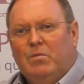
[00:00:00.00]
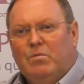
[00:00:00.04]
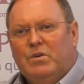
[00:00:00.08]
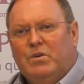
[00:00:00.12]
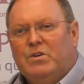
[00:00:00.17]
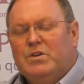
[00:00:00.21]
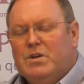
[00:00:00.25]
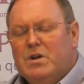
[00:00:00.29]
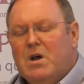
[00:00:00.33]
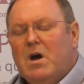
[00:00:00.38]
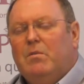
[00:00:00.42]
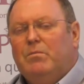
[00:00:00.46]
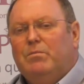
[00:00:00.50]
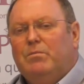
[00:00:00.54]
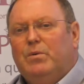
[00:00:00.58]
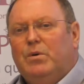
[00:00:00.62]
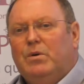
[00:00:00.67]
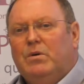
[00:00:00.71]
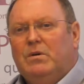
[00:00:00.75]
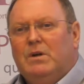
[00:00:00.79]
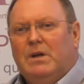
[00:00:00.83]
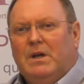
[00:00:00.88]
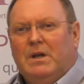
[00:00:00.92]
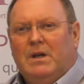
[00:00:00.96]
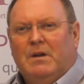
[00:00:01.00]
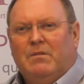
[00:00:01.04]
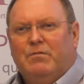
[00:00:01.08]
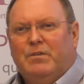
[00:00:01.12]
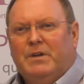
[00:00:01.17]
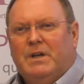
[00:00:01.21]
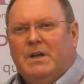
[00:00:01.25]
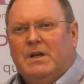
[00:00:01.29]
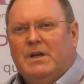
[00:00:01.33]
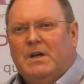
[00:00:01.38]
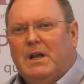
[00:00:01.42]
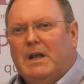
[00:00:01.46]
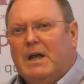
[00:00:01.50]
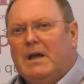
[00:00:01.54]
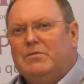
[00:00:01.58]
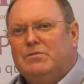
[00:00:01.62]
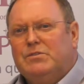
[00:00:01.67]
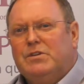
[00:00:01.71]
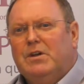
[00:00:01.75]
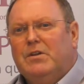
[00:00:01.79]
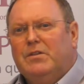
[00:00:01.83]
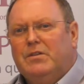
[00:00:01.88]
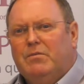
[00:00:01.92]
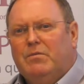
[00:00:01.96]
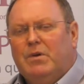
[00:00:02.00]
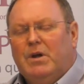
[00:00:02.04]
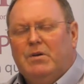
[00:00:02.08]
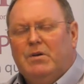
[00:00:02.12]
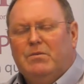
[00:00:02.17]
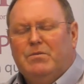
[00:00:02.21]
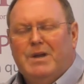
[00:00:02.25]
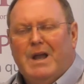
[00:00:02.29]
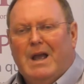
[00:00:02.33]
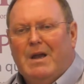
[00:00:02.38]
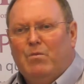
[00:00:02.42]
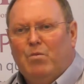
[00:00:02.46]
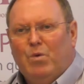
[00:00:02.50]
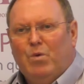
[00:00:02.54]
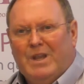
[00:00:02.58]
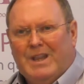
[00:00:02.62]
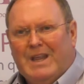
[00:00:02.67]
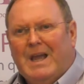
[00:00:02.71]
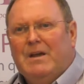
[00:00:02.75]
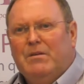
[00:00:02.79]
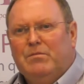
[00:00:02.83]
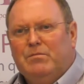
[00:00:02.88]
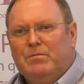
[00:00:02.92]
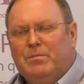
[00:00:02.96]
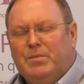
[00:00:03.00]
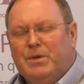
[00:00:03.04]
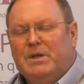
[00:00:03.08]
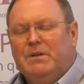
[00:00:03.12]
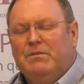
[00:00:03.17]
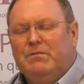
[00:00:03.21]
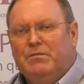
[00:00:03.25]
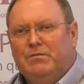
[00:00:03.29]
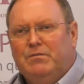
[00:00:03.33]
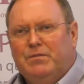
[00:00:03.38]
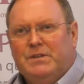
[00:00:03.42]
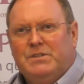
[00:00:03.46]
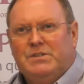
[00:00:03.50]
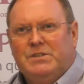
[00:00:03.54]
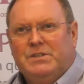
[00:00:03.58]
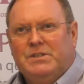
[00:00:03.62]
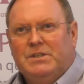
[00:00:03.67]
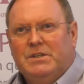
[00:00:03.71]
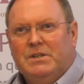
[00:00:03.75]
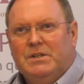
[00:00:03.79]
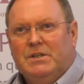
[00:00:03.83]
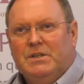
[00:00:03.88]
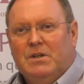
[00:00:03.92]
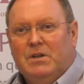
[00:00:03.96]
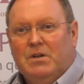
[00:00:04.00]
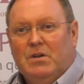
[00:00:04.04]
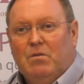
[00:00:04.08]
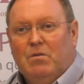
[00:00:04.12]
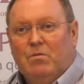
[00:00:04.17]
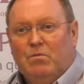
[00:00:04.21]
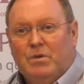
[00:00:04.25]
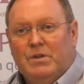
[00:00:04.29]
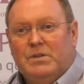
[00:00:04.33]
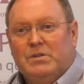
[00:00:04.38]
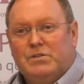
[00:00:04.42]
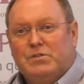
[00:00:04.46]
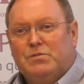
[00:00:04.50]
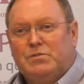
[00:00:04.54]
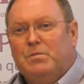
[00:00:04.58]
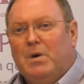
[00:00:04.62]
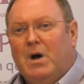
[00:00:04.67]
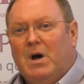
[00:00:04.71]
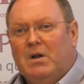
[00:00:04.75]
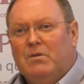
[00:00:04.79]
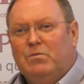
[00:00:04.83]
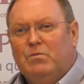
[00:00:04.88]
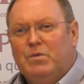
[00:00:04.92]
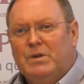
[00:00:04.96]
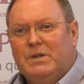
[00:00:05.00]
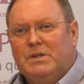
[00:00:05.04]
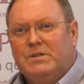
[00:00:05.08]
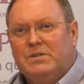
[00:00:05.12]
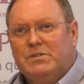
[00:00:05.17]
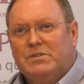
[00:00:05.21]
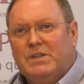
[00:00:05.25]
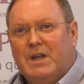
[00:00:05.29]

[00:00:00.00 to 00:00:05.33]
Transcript: would not put a vehicle out on the road now without being fitted with a smart witness